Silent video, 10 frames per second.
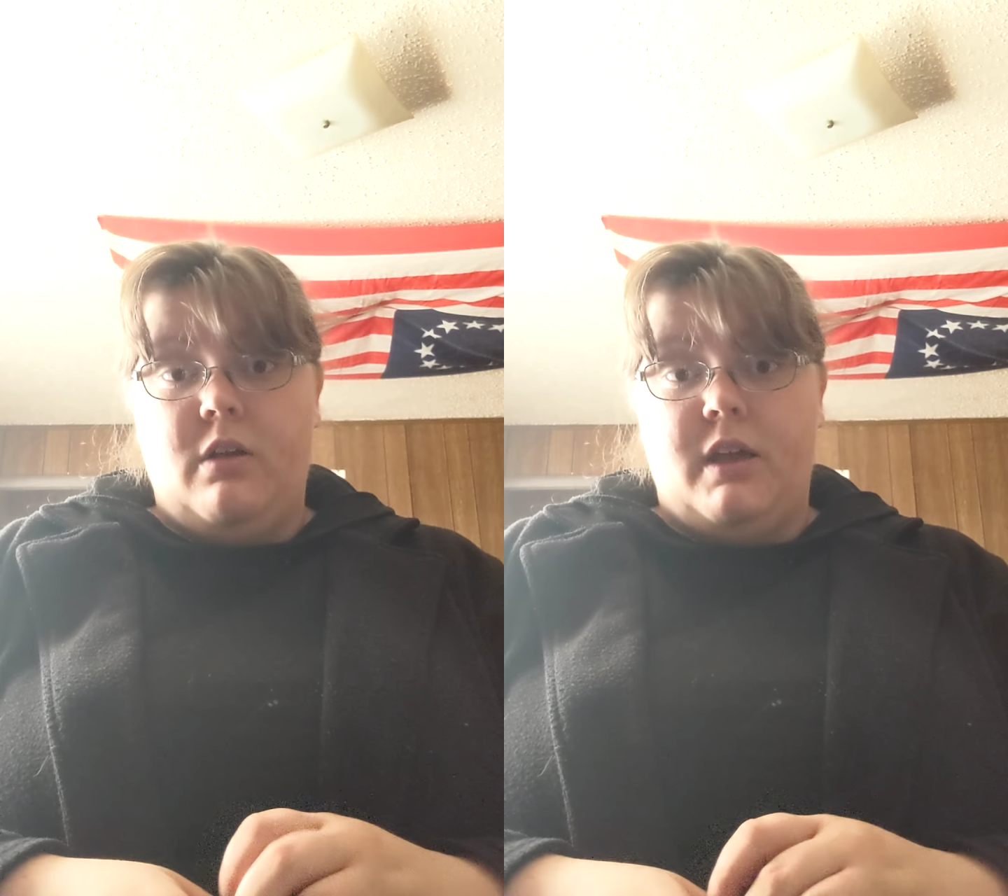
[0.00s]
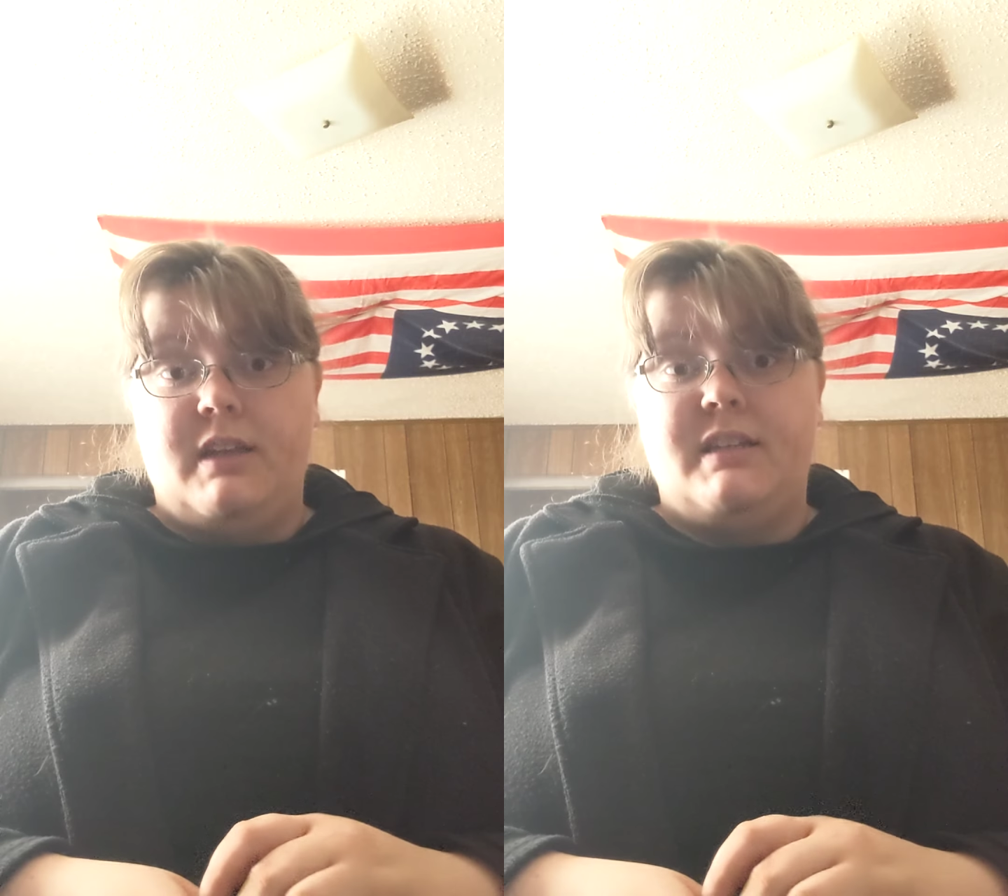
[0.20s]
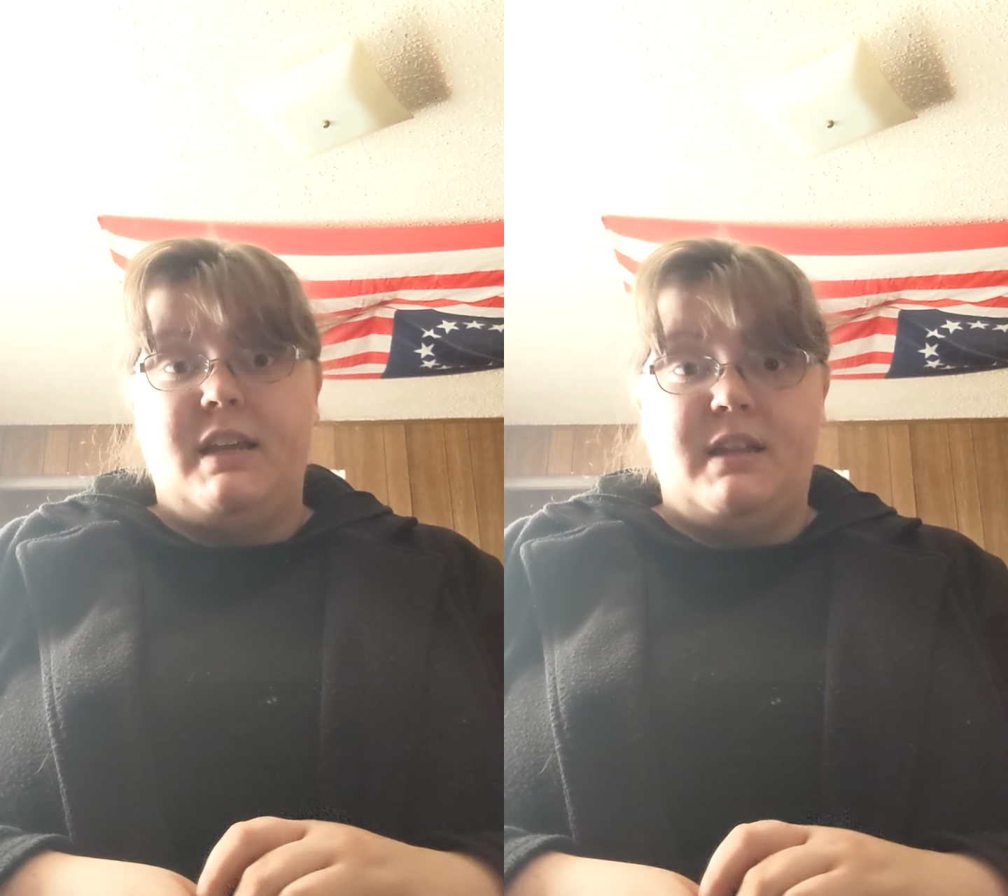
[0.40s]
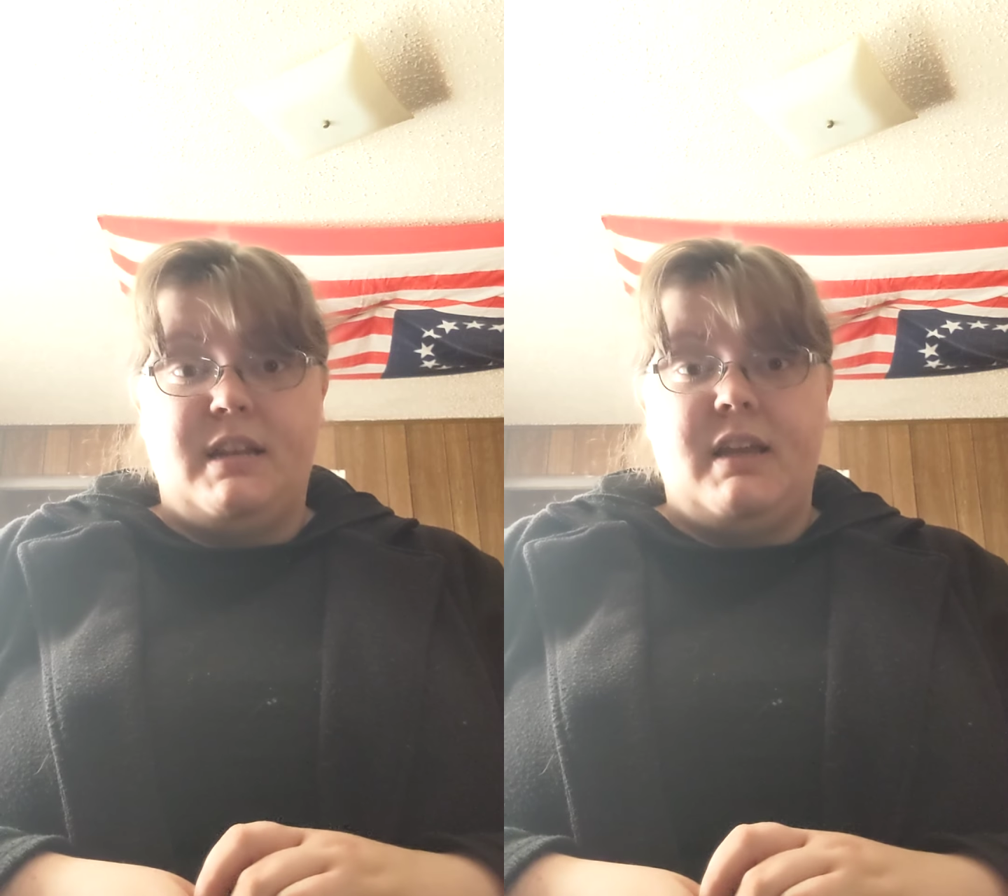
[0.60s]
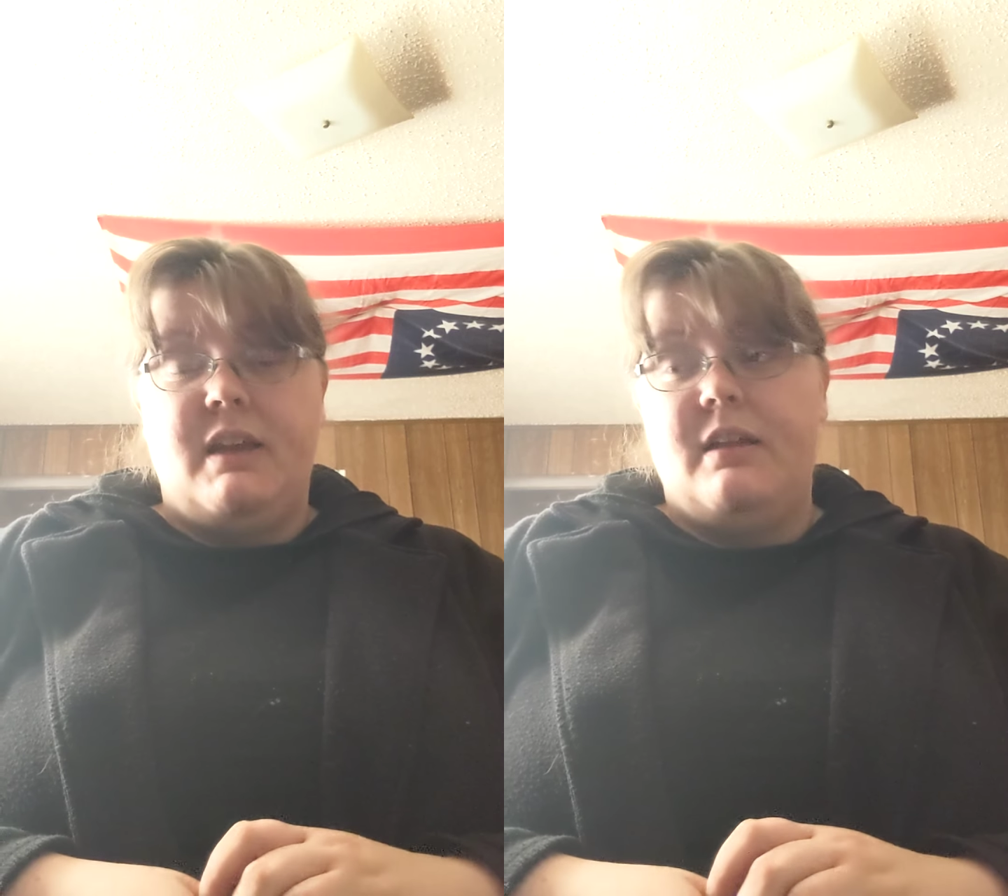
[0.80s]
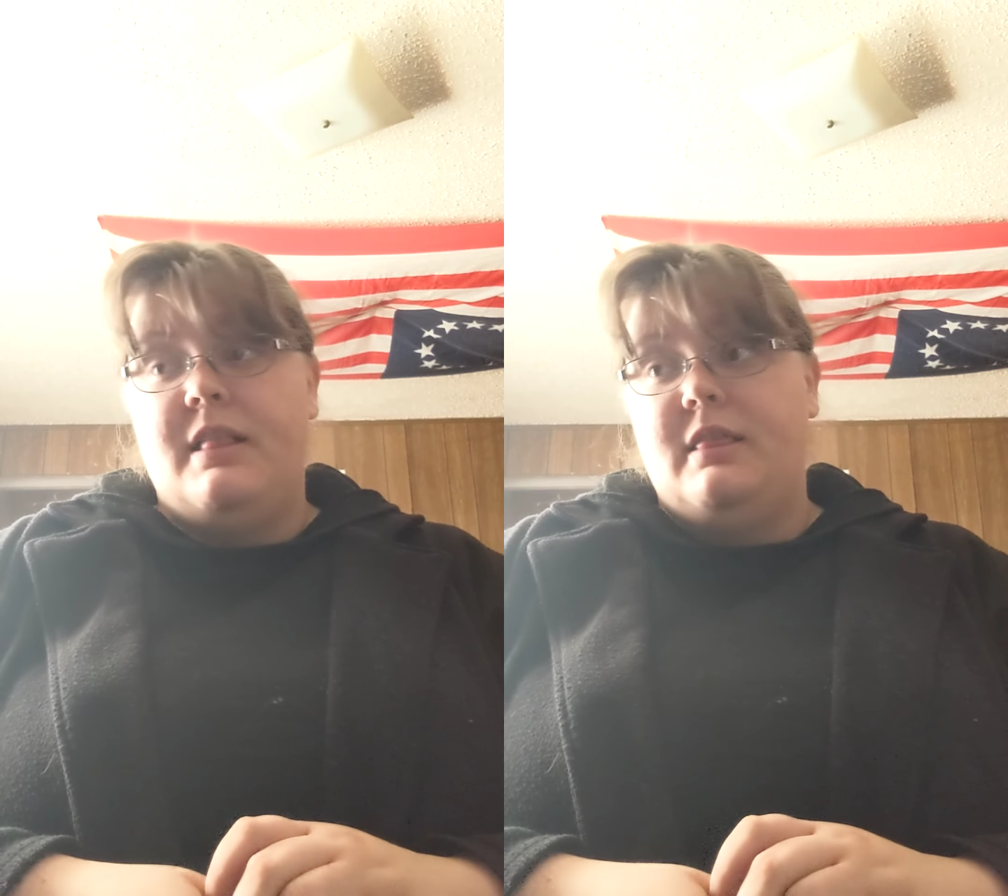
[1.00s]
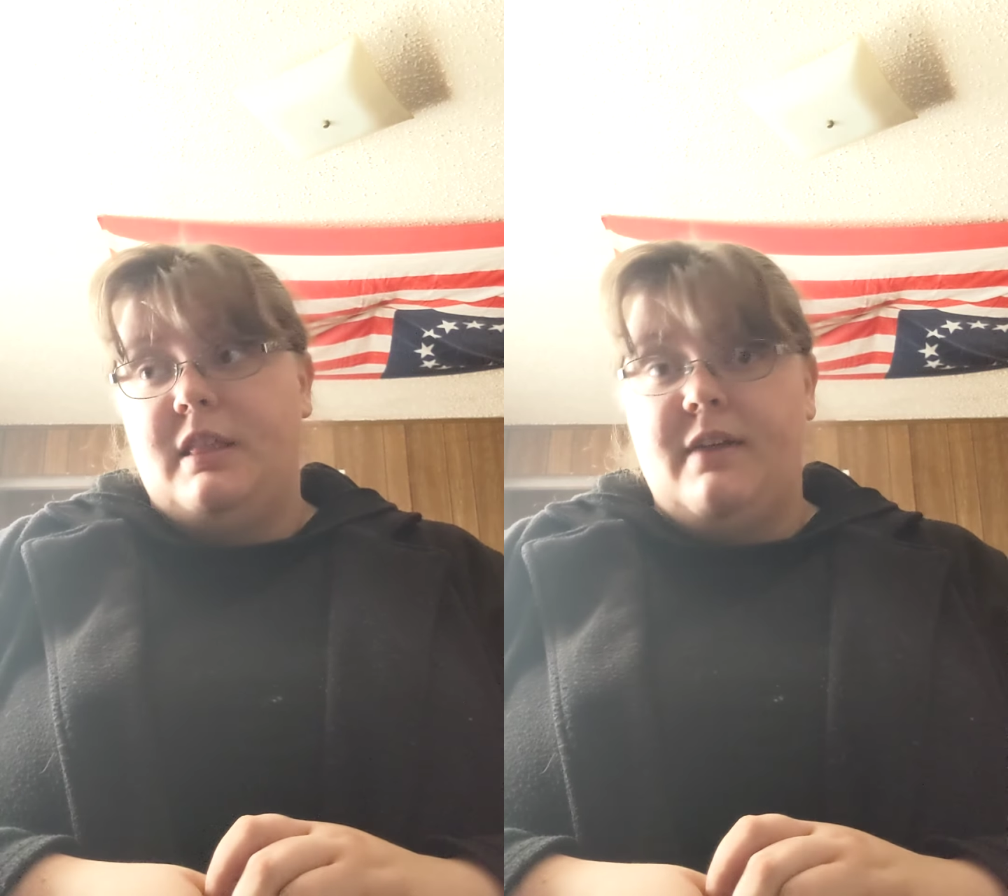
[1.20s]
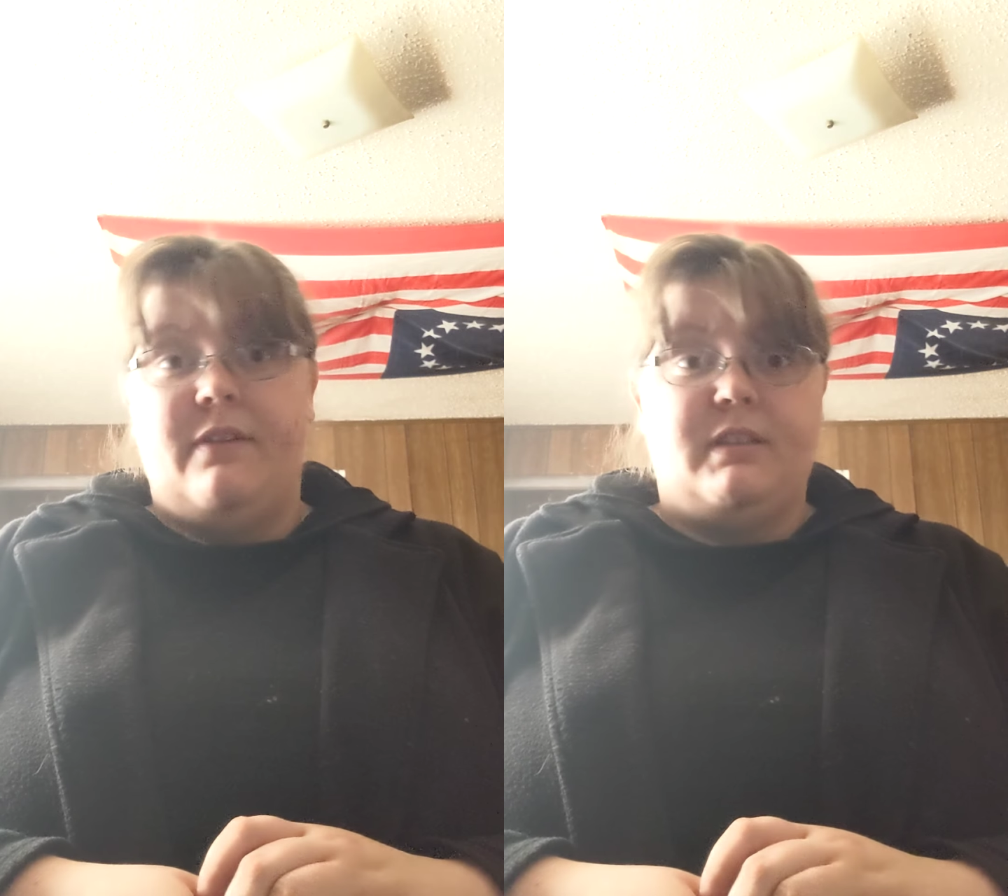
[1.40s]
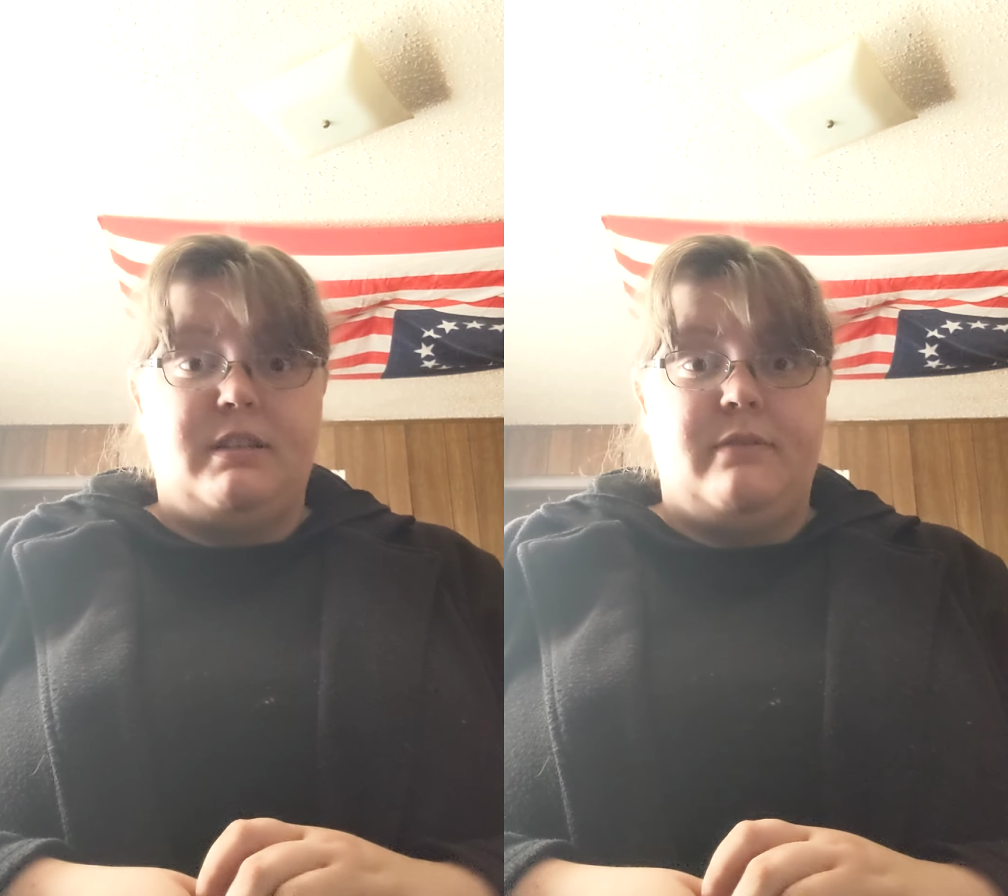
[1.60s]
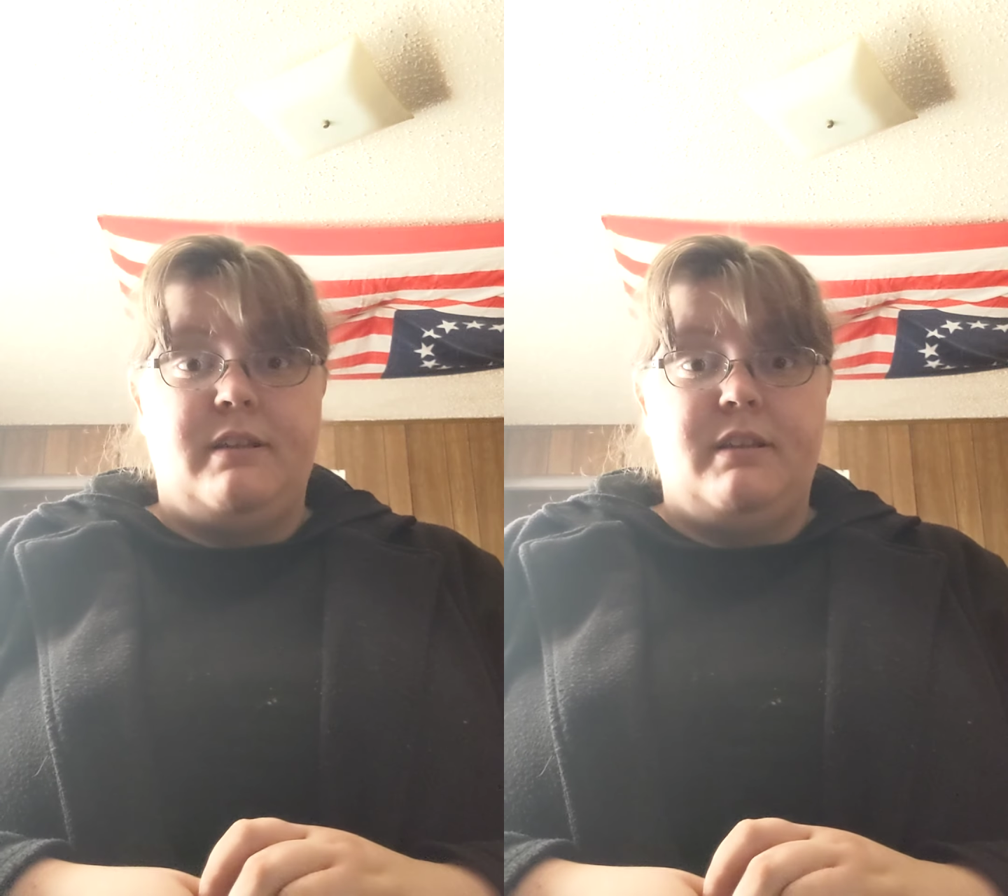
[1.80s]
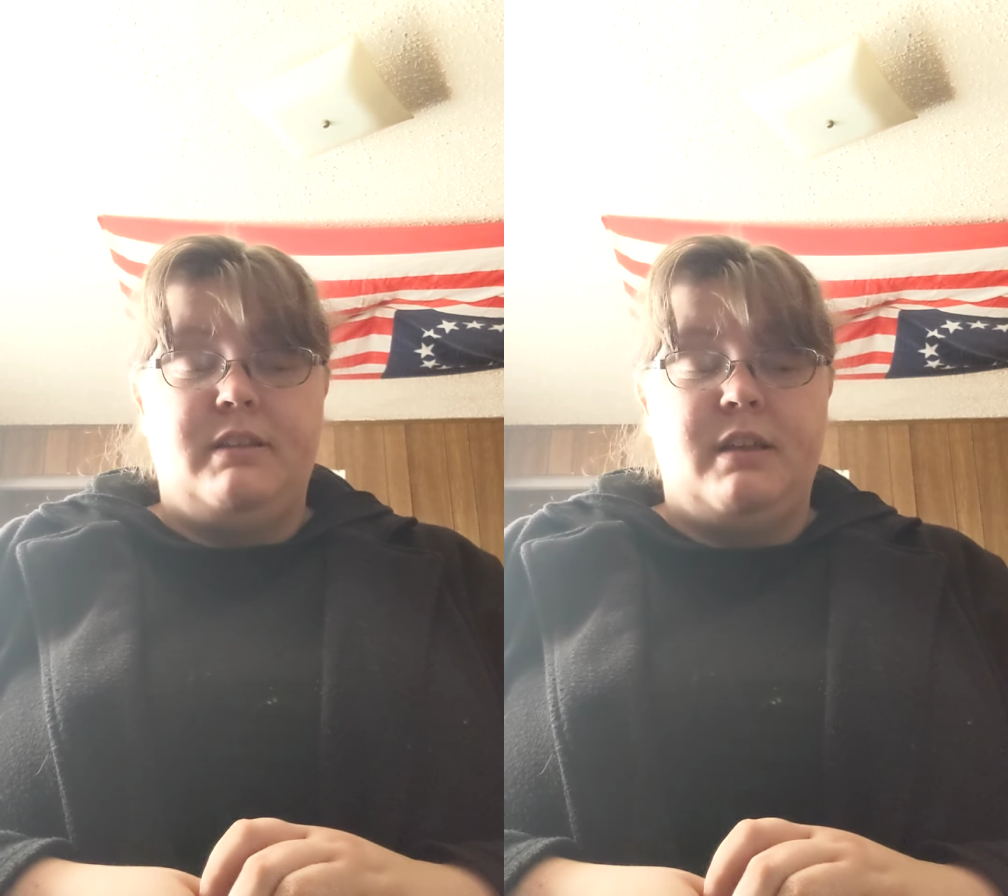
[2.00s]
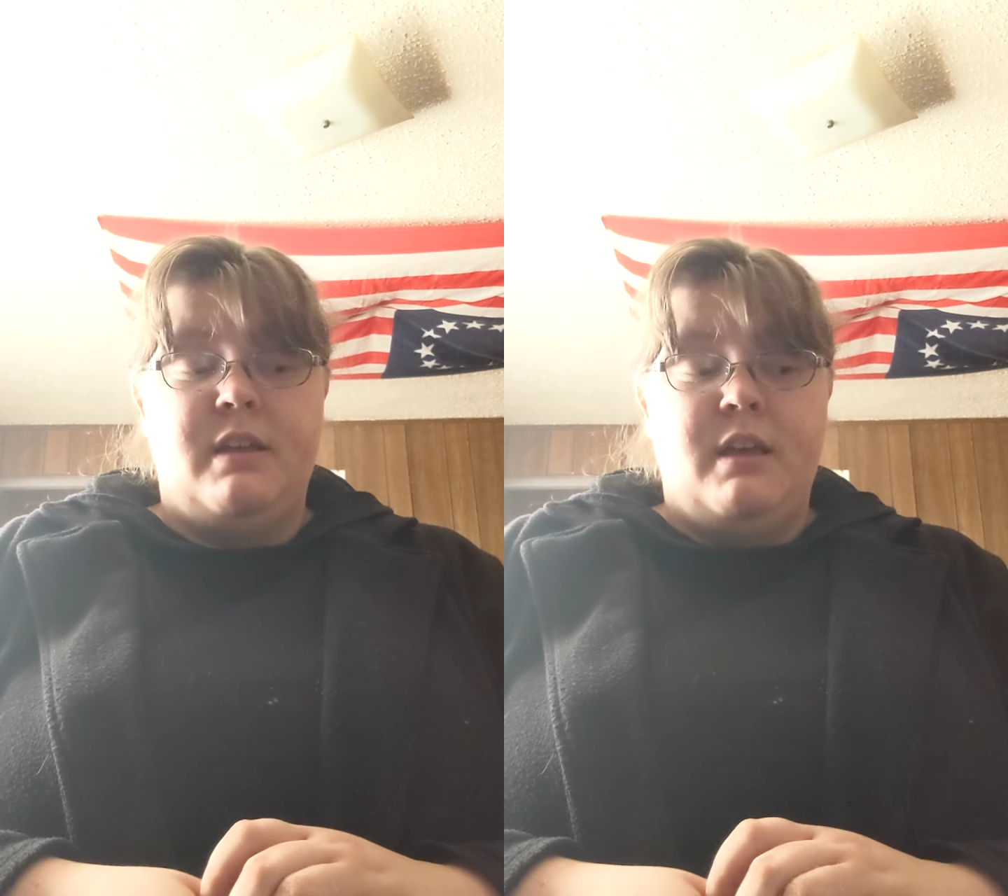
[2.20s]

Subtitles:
okay, day-to-day life activities,